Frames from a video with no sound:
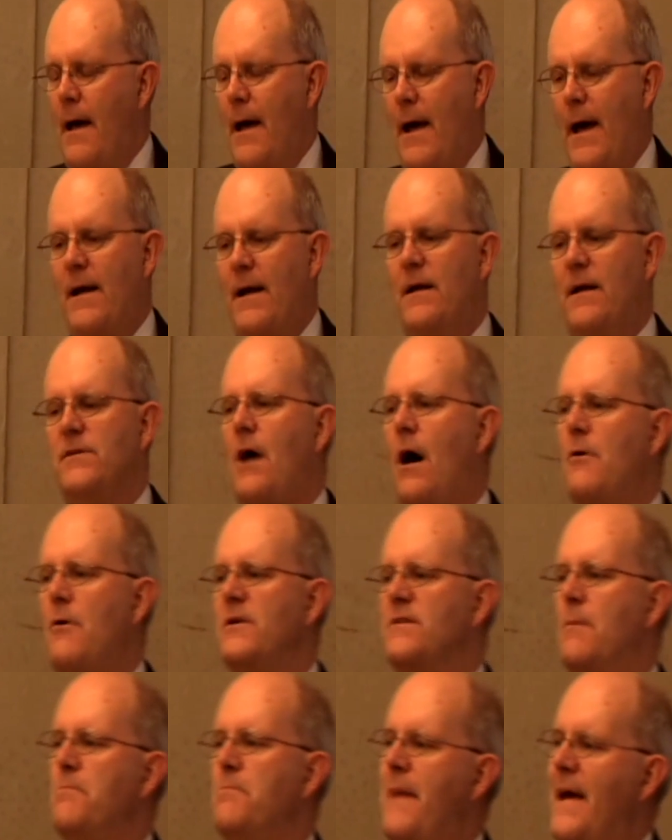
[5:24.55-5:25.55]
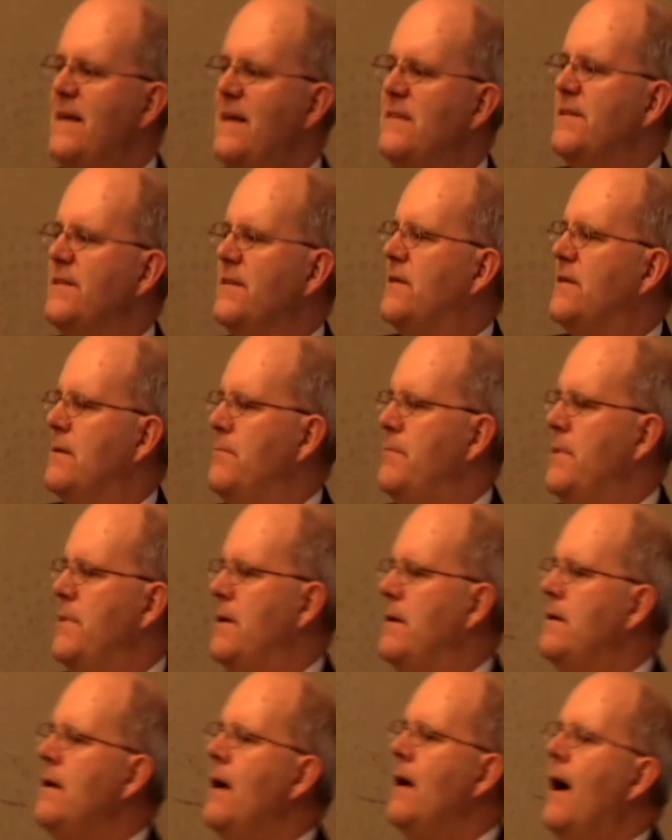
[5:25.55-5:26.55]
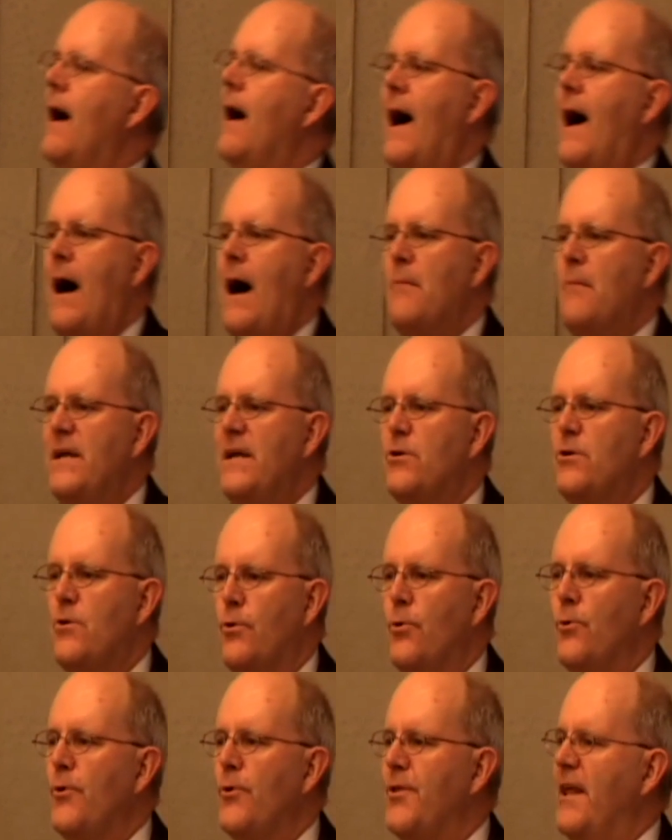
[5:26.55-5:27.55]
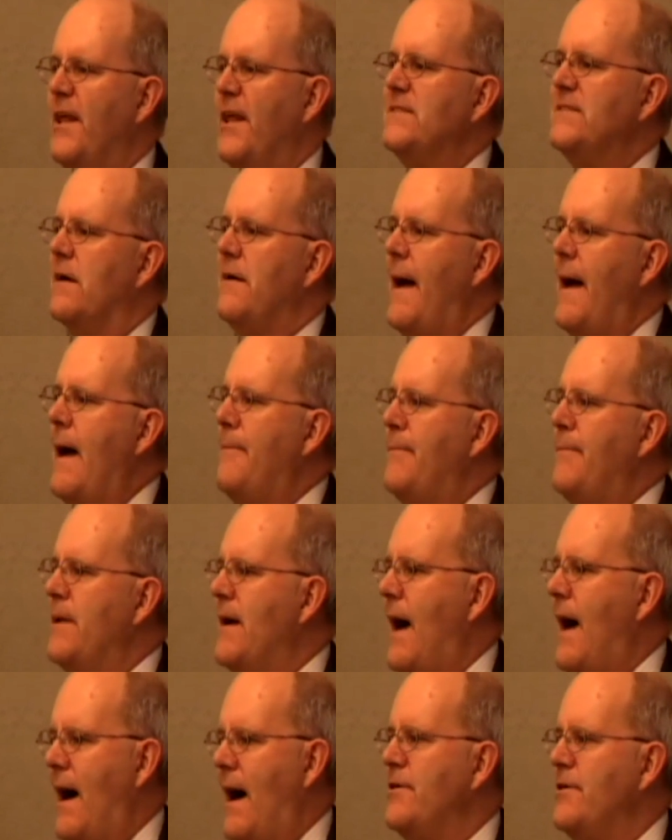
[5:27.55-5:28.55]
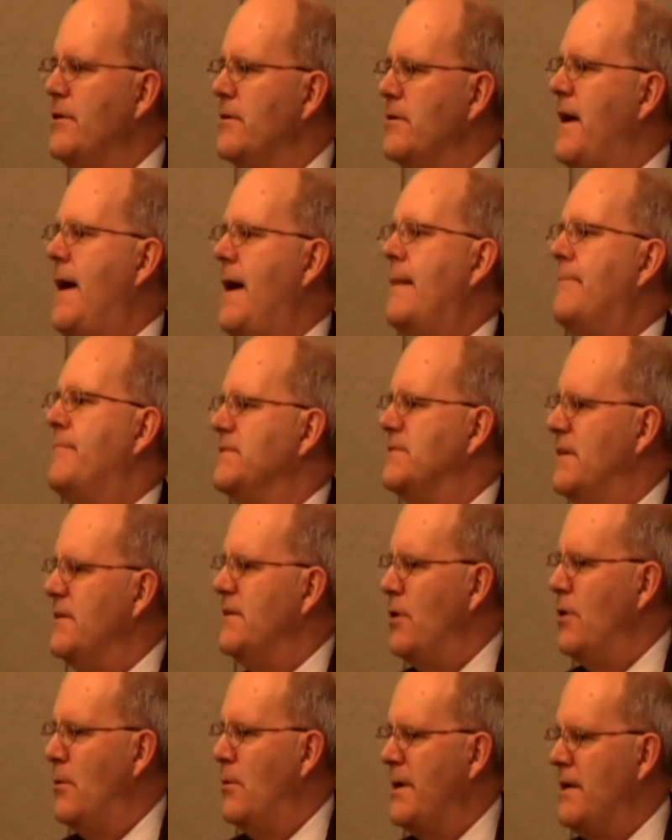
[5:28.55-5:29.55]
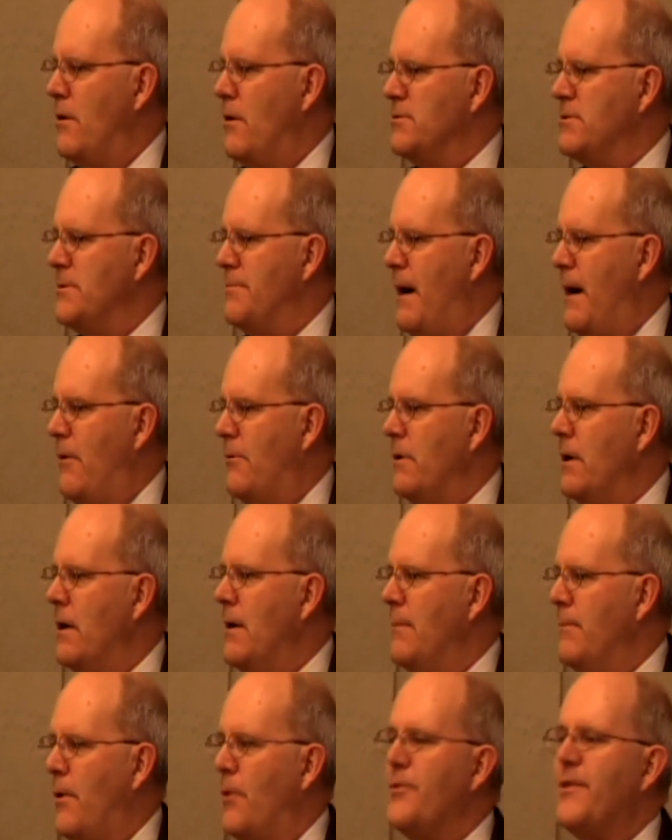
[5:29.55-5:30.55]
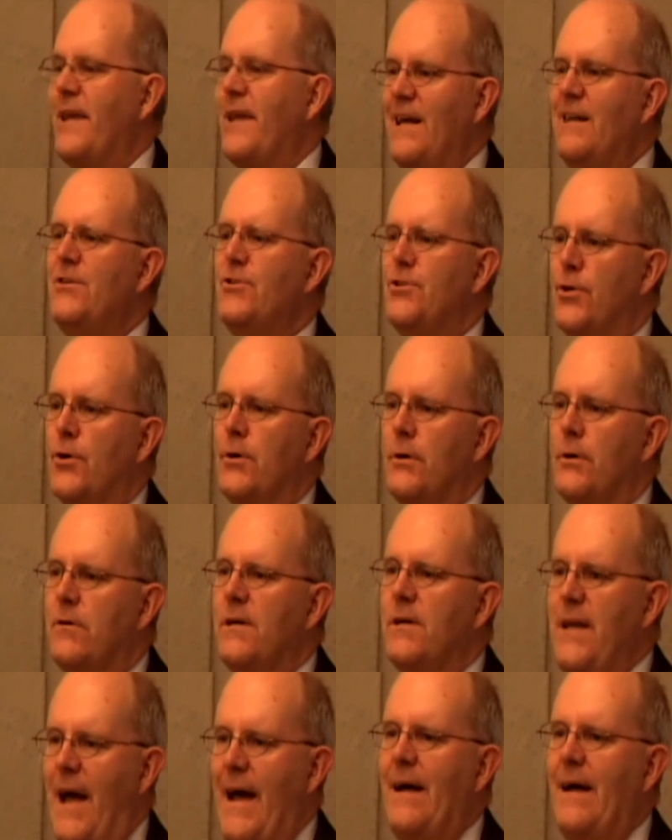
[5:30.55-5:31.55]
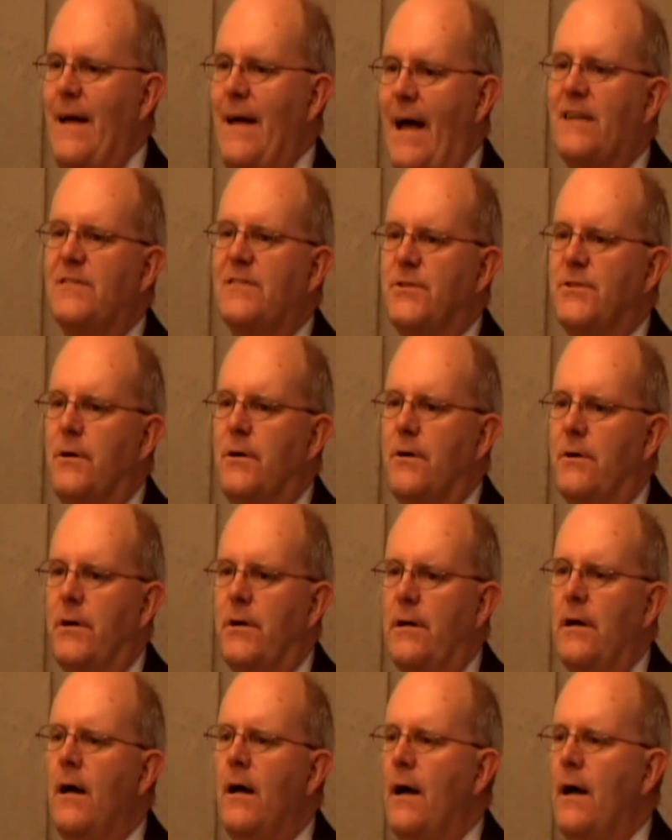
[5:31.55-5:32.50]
And it is always amazing to me how many cool things are happening on your campus that nobody knows about, both internally and externally.